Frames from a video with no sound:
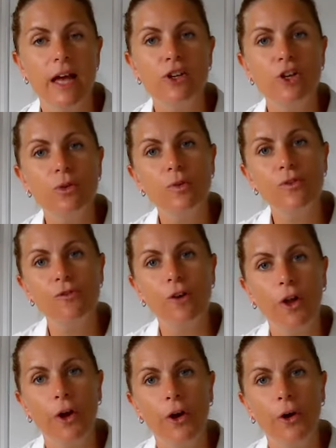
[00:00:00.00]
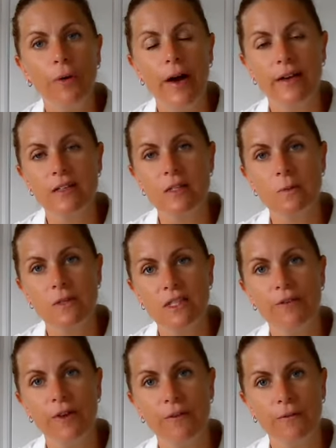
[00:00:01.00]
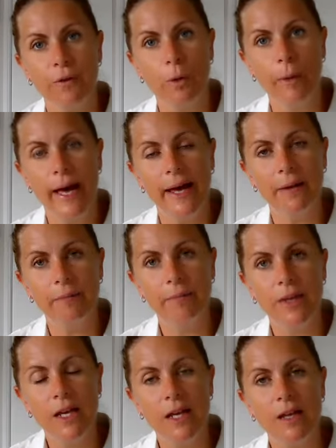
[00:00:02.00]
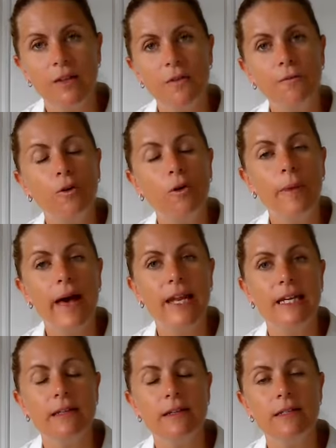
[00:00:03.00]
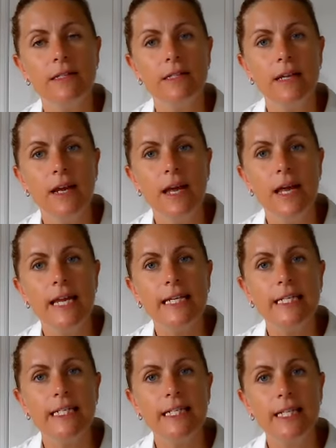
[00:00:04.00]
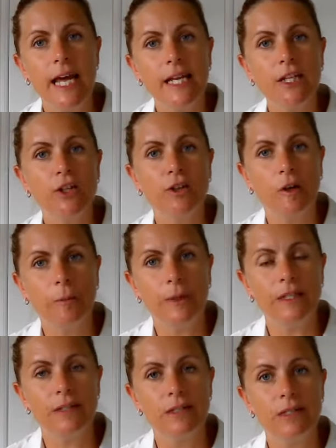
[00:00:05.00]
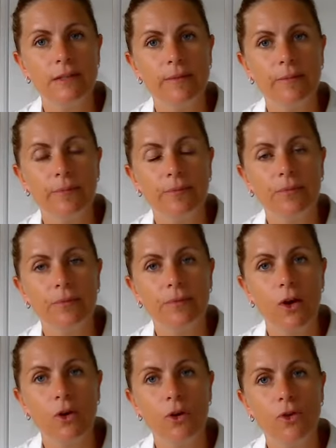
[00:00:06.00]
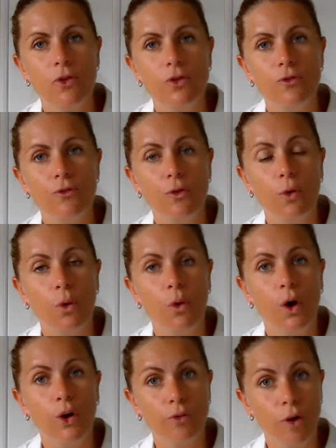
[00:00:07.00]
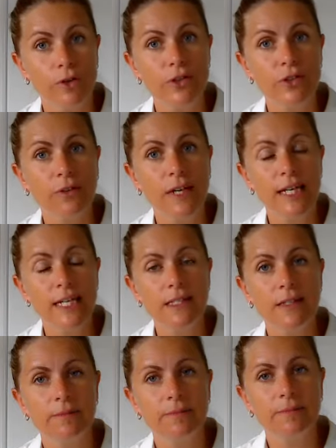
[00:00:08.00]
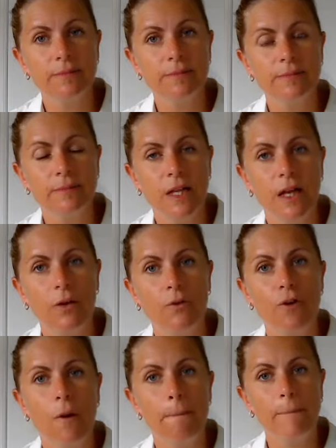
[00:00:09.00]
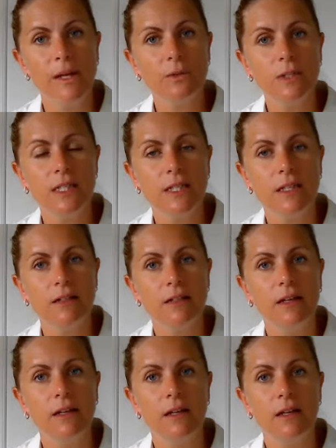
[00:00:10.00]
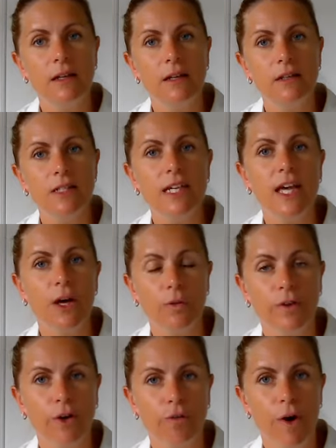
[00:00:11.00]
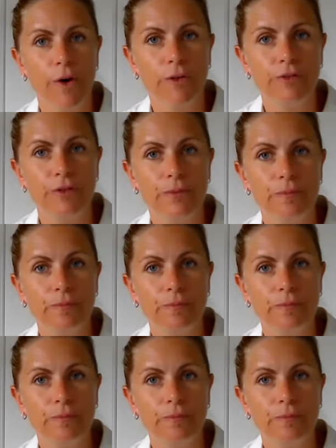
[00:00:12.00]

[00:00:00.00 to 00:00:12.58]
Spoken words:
And you would follow a specific format. The format is 10 kilometres for groceries from Milton to Kelvin Grove.